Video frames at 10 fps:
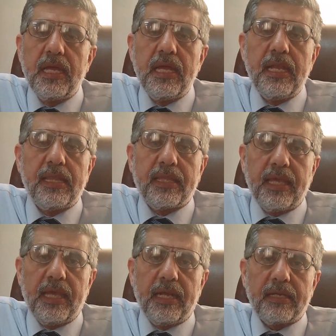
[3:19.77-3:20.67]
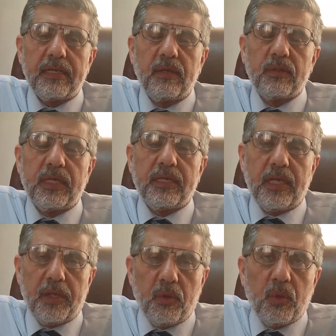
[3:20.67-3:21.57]
healthcare or
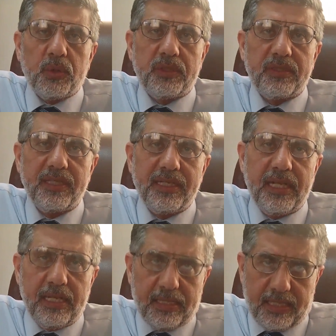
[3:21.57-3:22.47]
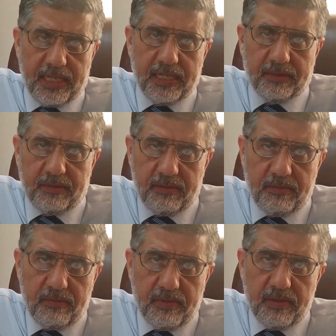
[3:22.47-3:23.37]
the node in healthcare
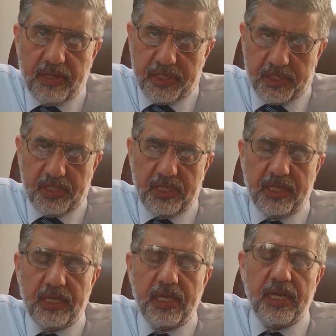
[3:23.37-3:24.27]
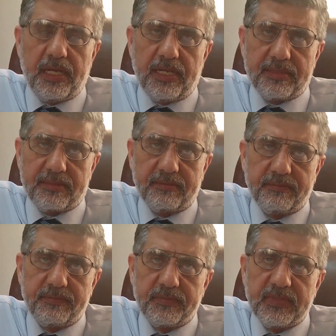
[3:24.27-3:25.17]
areas.
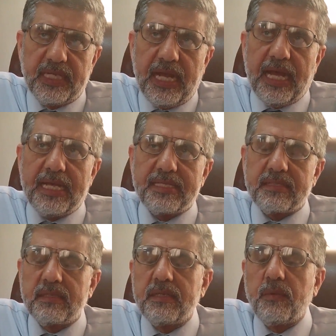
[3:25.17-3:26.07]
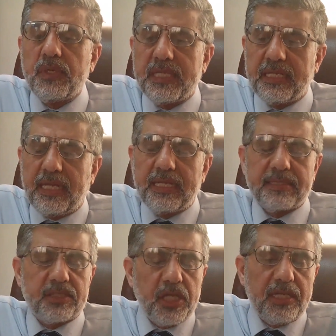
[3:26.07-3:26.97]
As we said,
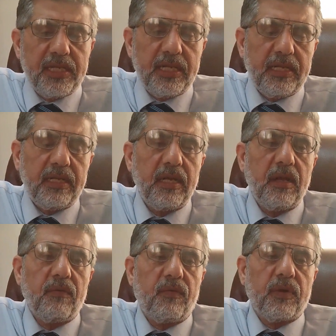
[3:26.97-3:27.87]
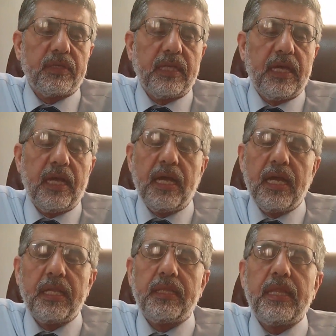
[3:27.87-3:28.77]
as children, for the
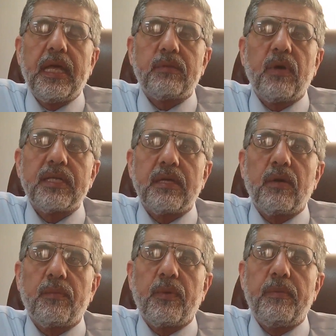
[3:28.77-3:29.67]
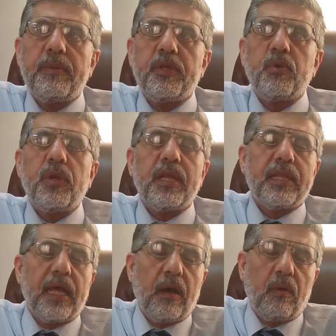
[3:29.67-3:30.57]
that was our problem during
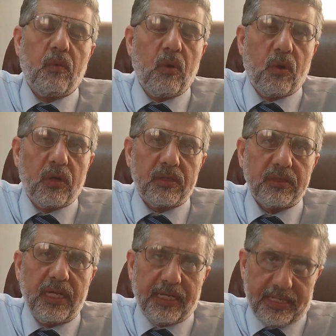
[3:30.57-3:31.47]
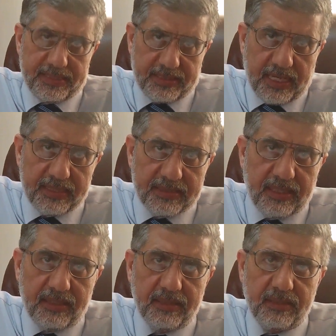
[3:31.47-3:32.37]
the war against
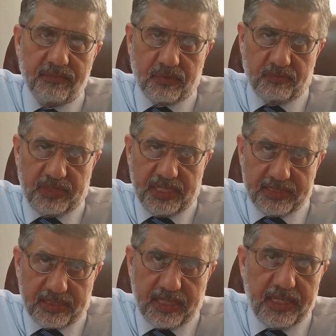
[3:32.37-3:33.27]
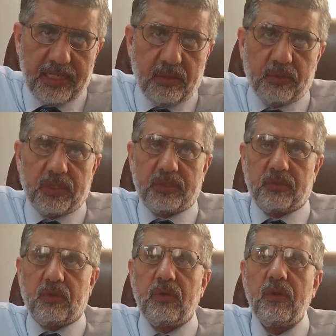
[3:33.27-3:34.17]
Gaza from the Israeli or
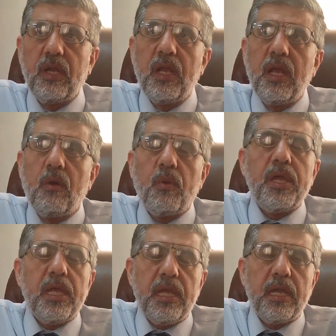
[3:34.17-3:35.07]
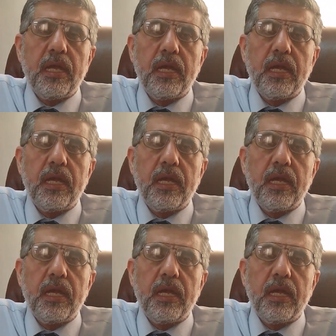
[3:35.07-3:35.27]
so. We